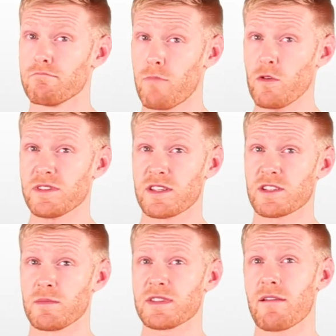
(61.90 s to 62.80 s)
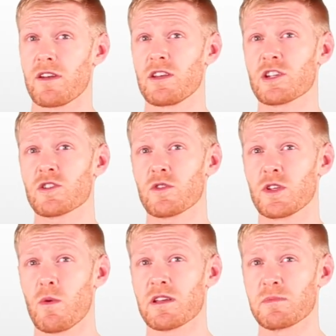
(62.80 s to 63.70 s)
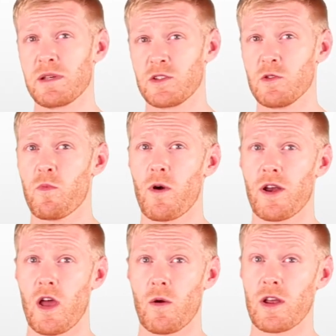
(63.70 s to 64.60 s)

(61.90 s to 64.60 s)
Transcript: Both systems have an additional USB 2.0